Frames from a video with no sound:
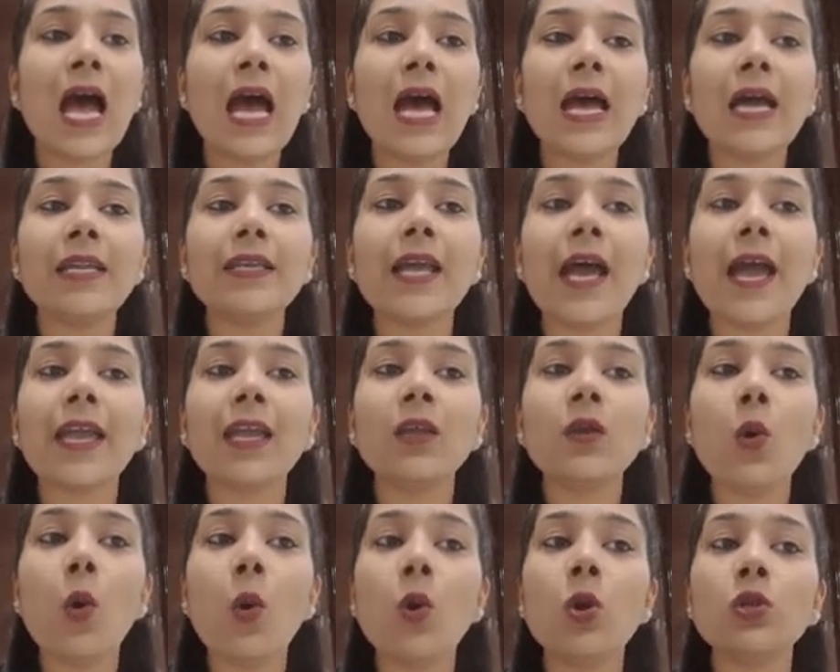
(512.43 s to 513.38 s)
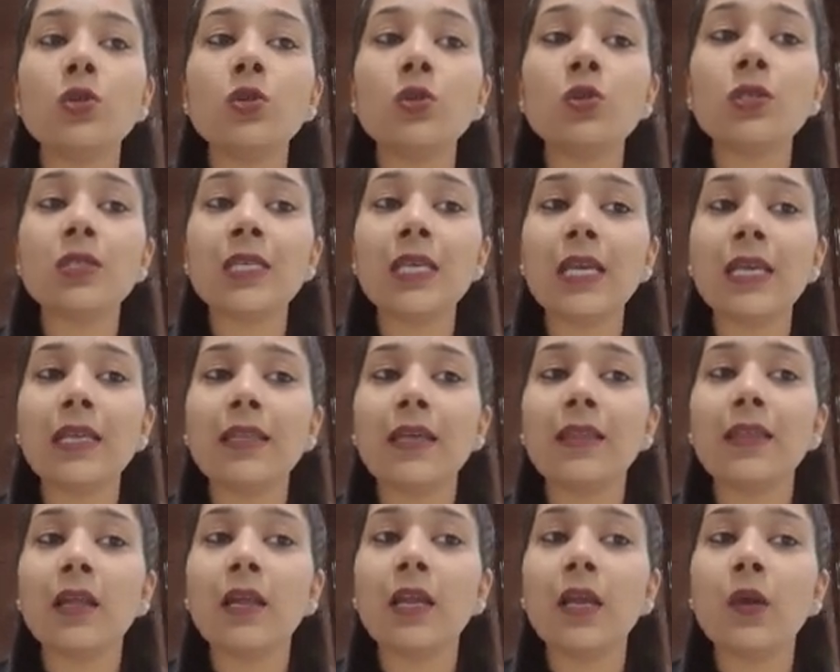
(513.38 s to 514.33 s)
And I can also see
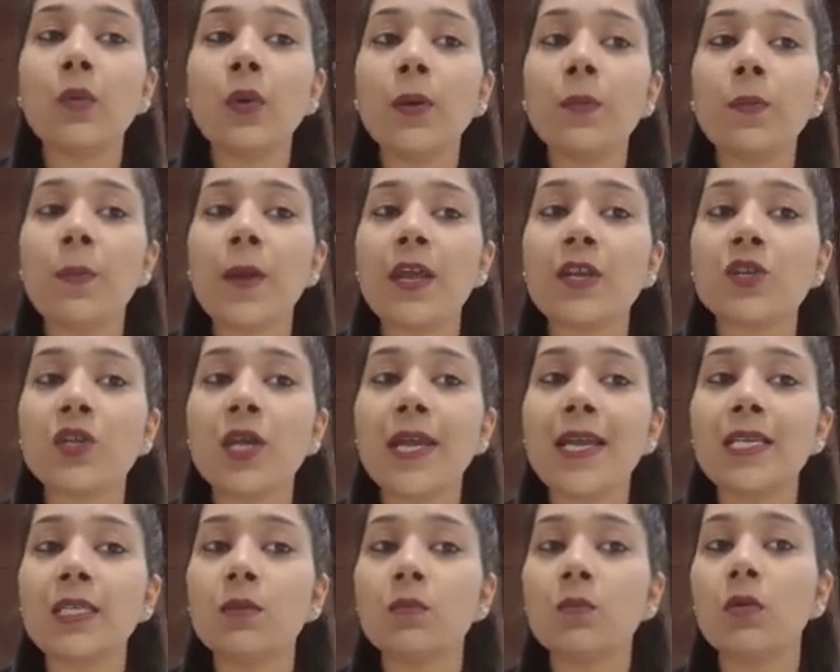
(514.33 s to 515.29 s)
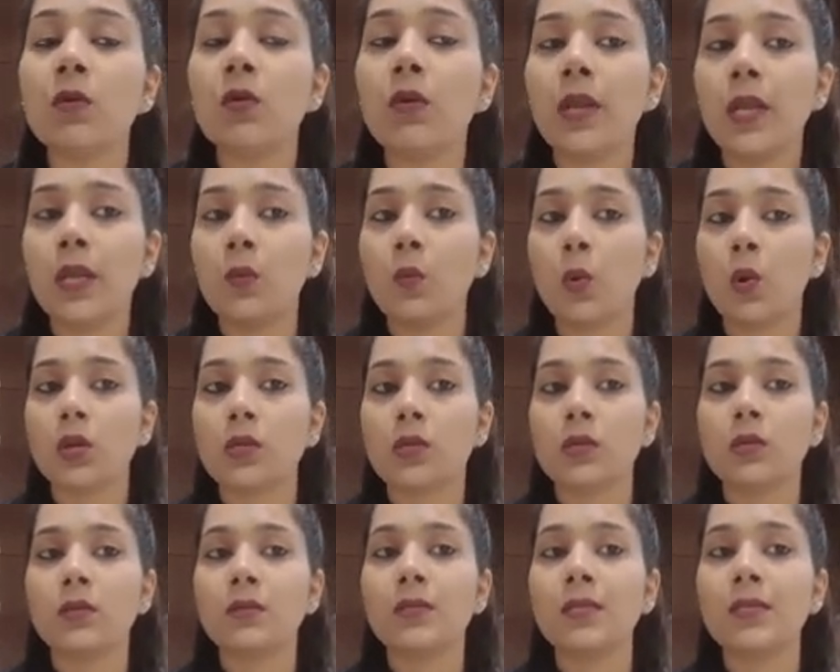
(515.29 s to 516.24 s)
that the liquid pressure is more in
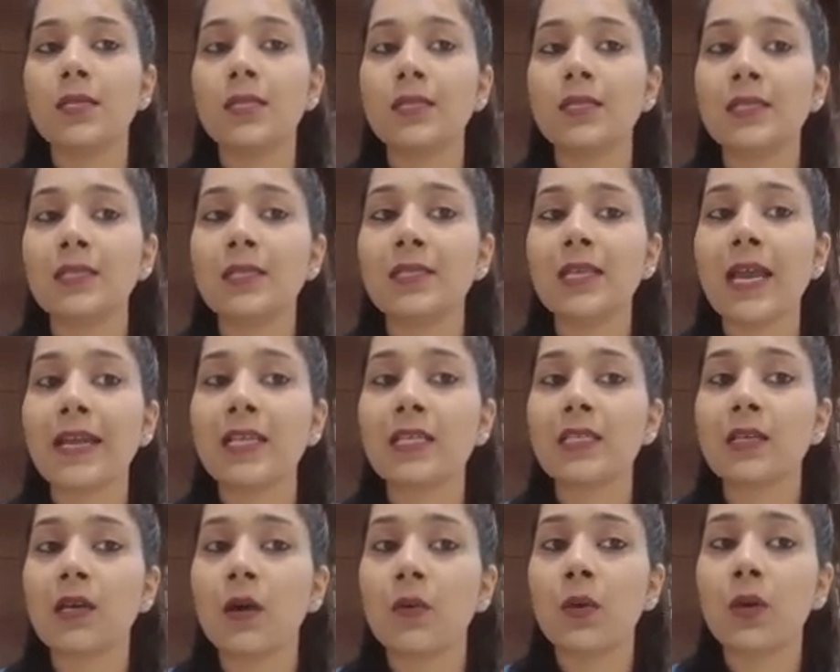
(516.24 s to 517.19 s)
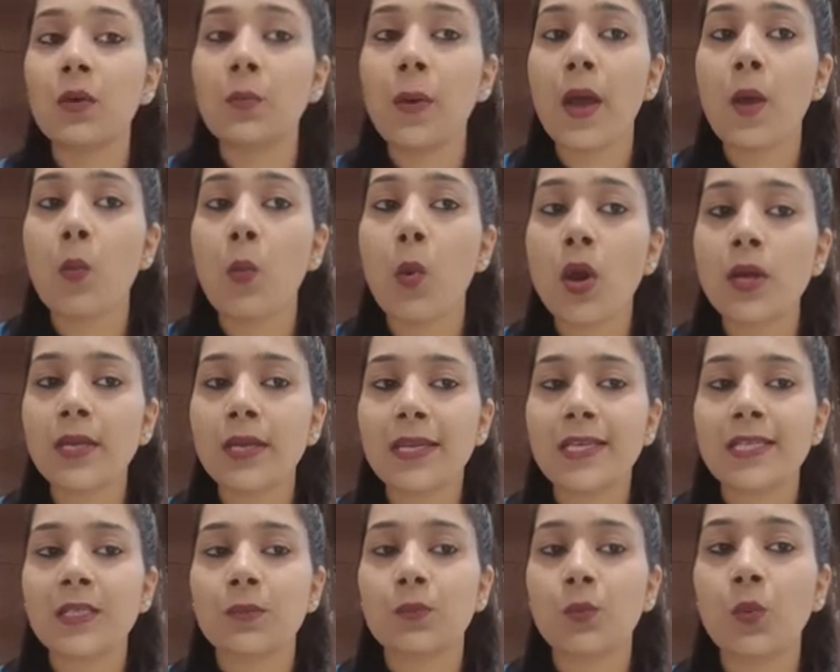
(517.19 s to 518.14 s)
water. The distance that is covered by water
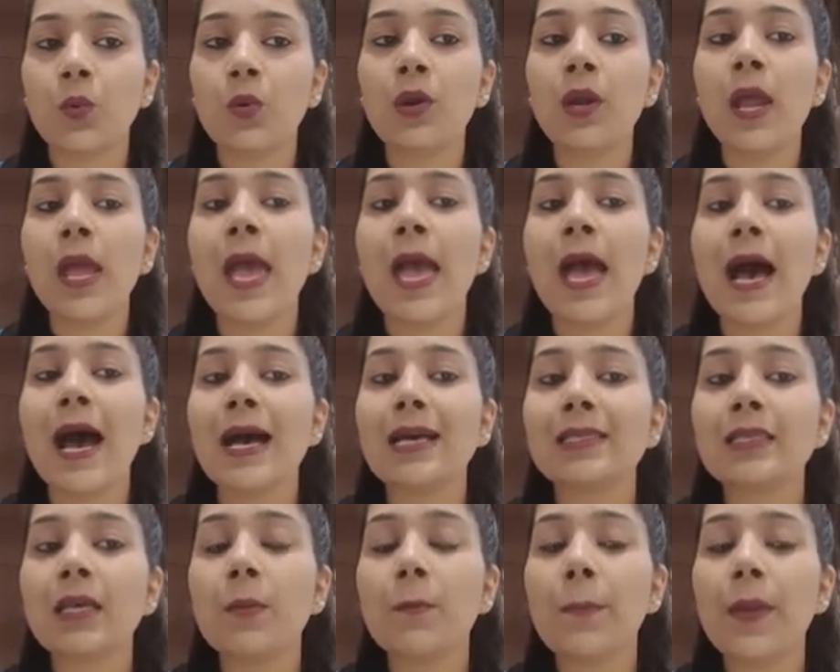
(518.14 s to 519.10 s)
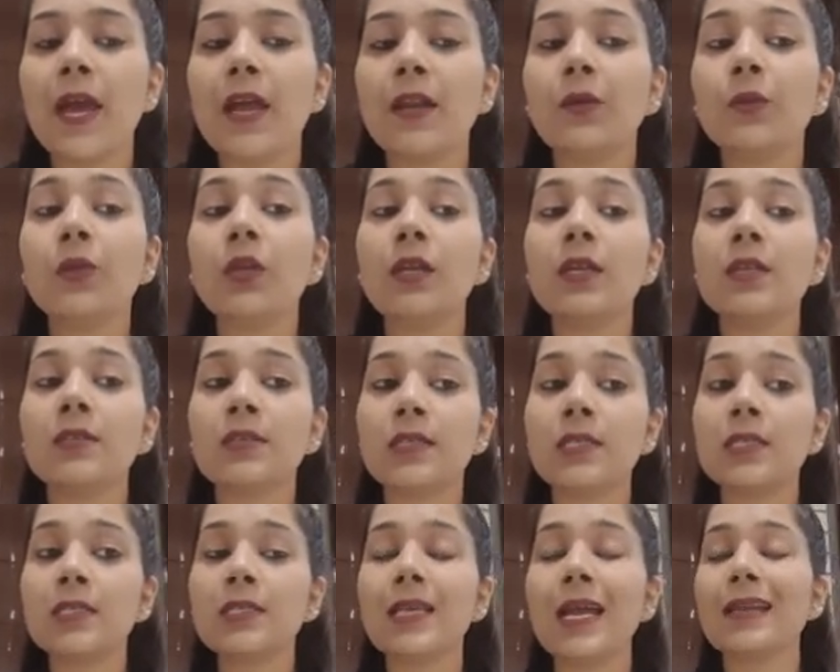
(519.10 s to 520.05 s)
is more as compared to the
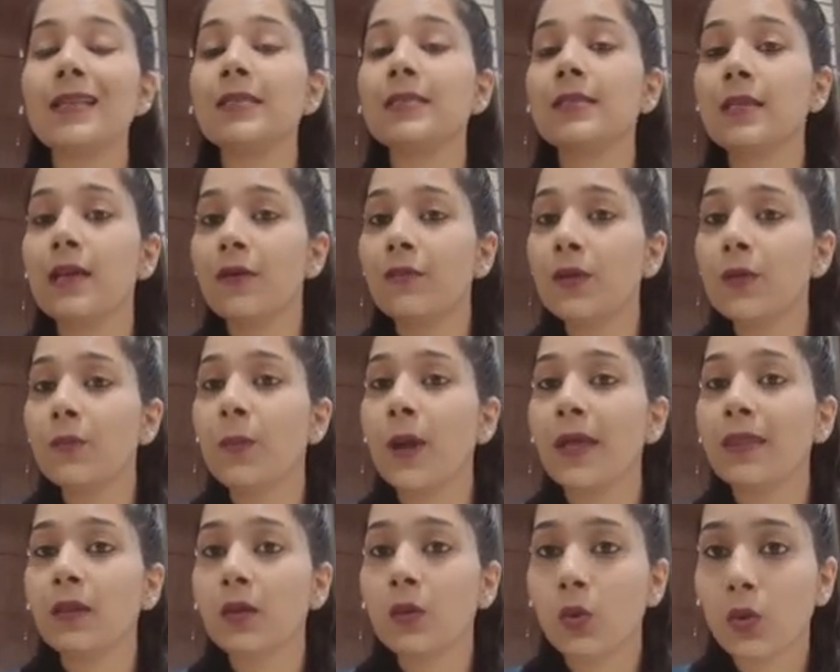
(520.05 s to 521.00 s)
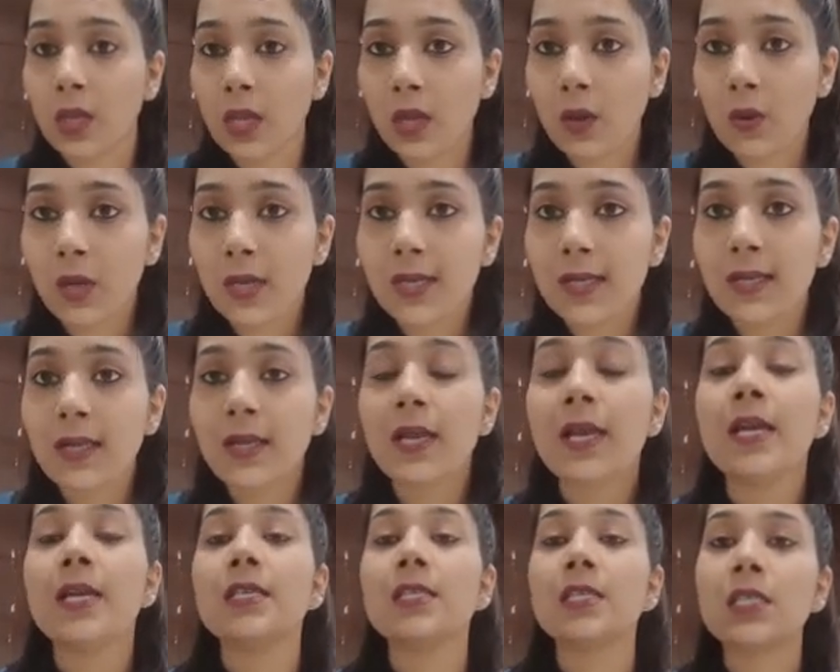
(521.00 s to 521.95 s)
distance that is covered by the cooking oil.
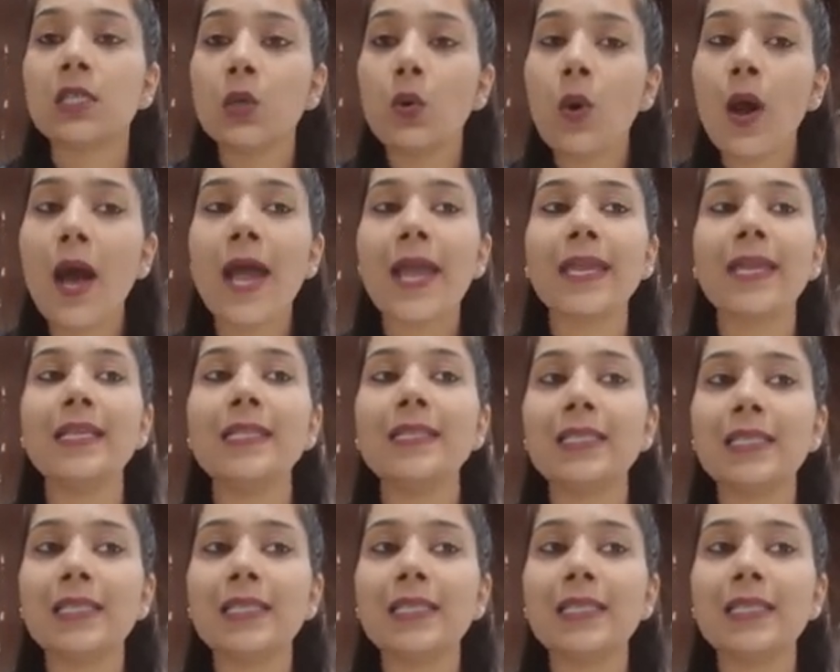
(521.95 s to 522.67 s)
So I